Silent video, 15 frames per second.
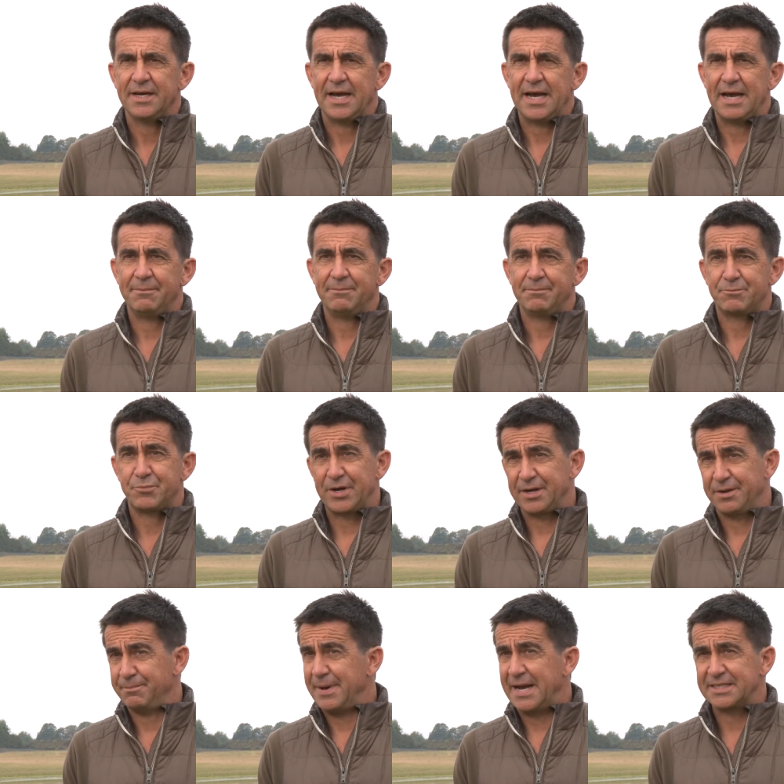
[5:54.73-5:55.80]
um, bring
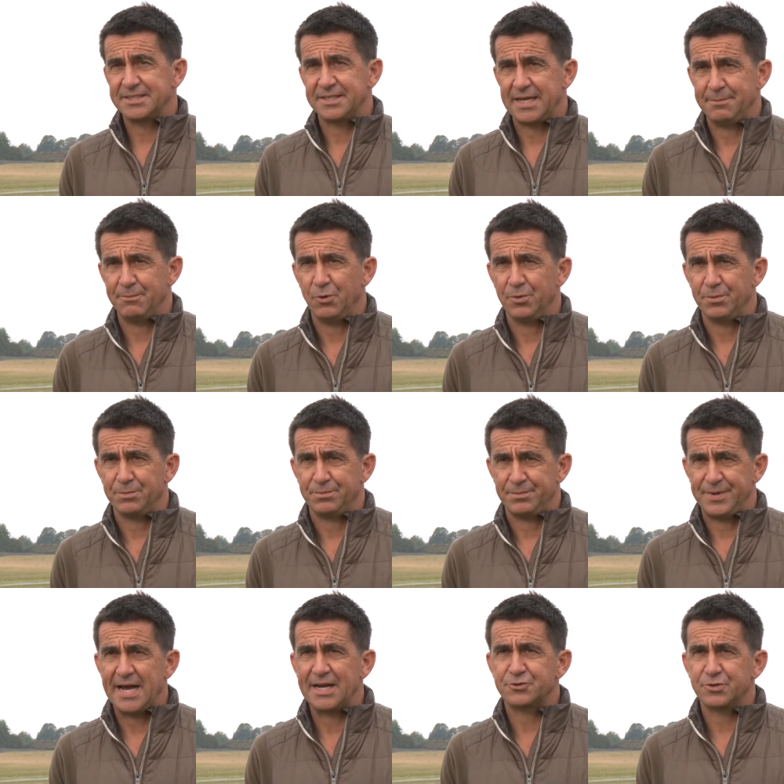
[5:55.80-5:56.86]
them back to their more
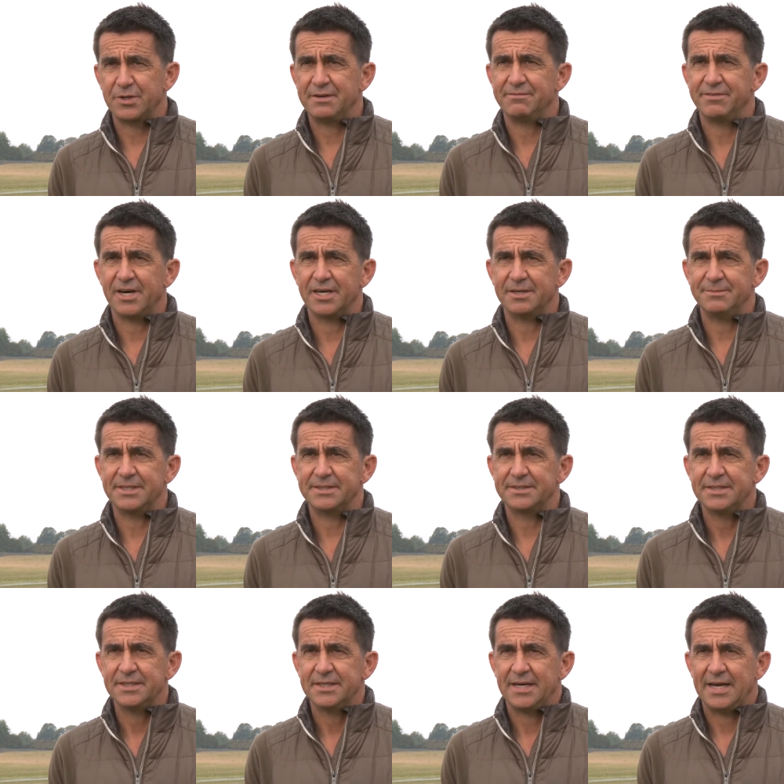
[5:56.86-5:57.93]
natural environment
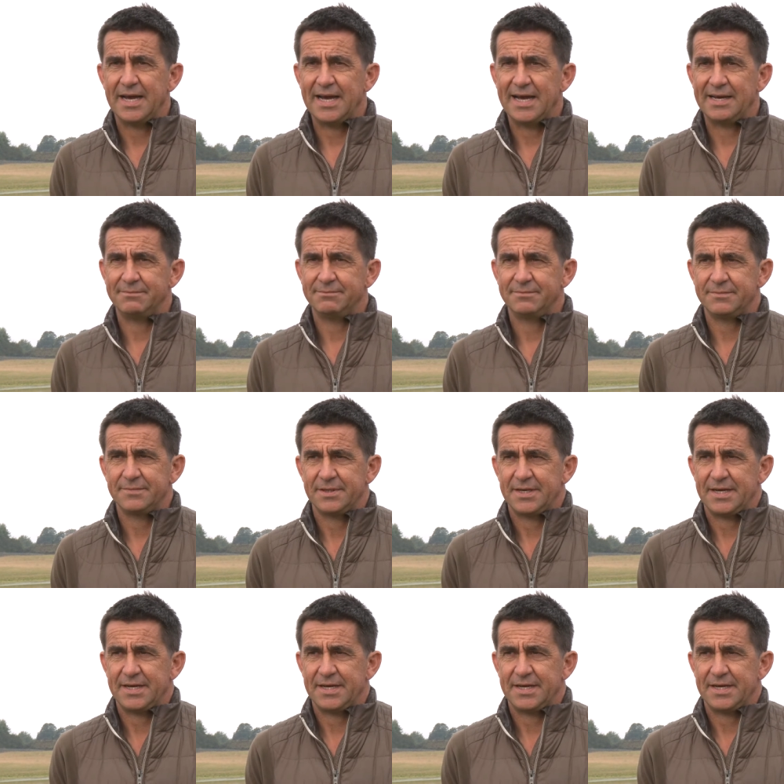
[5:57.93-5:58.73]
um,